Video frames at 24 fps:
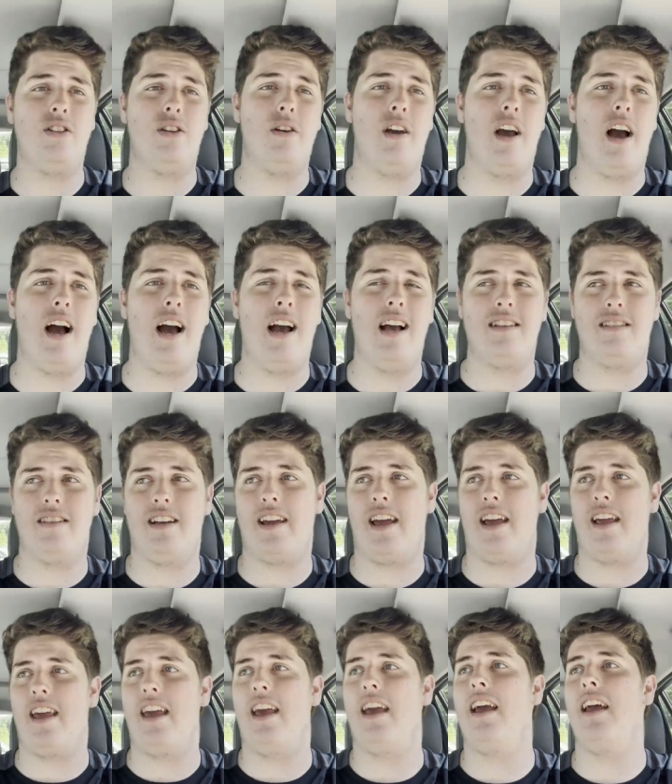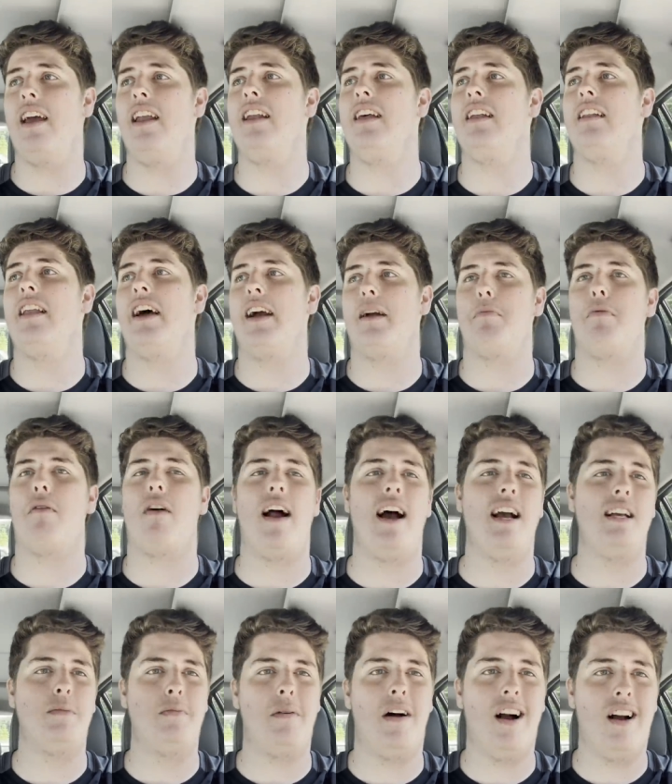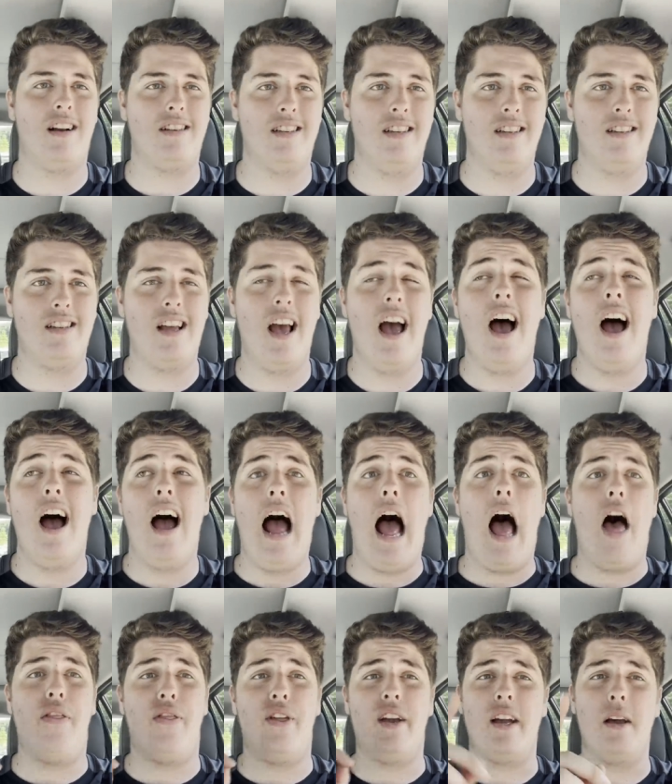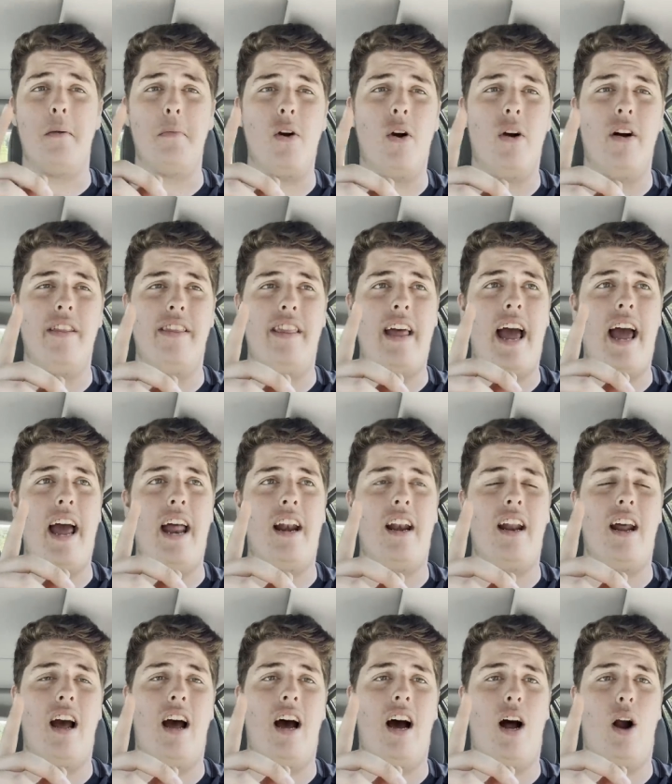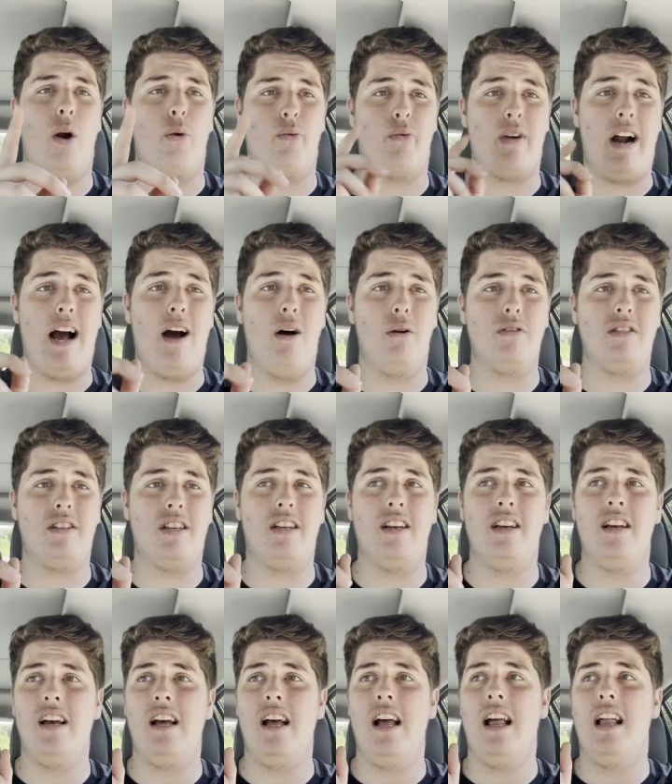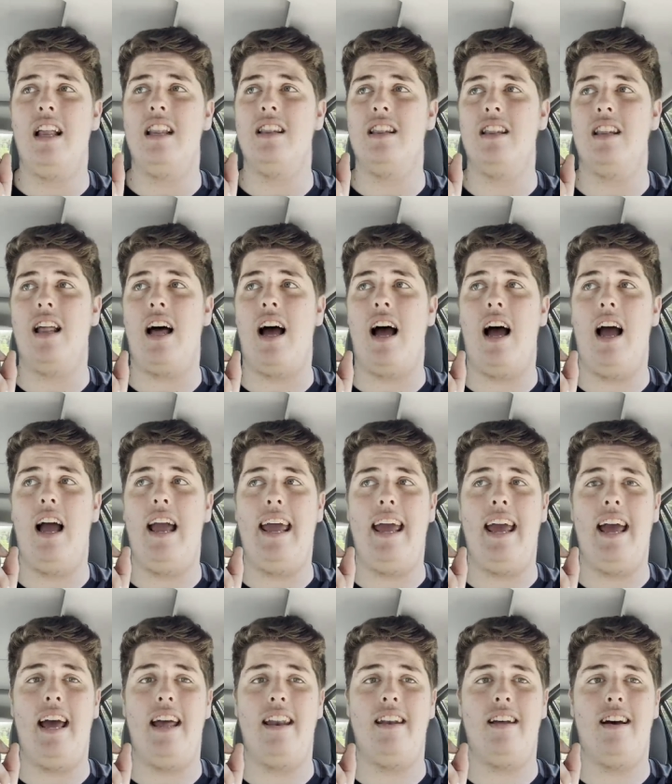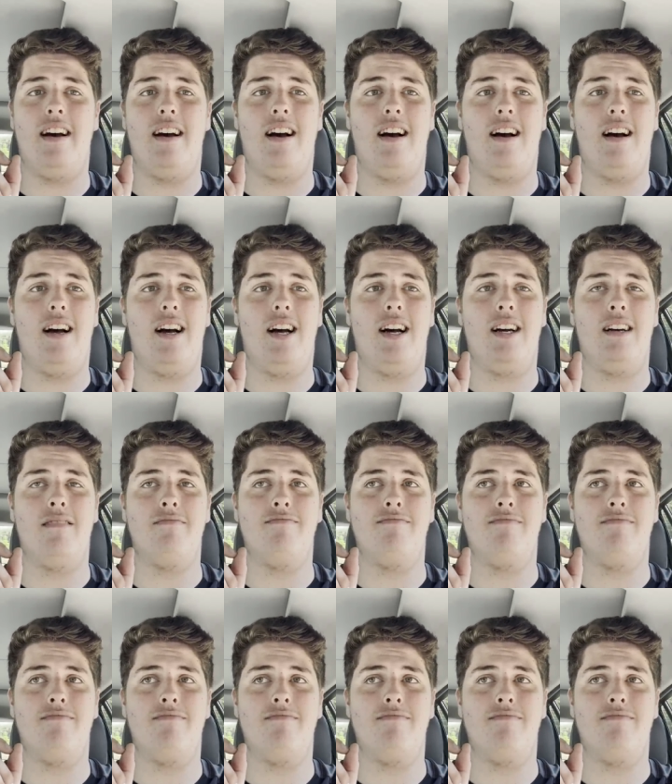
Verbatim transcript: you got as like a kid in like prize boxes, I think I'm going that uh, route. And uh,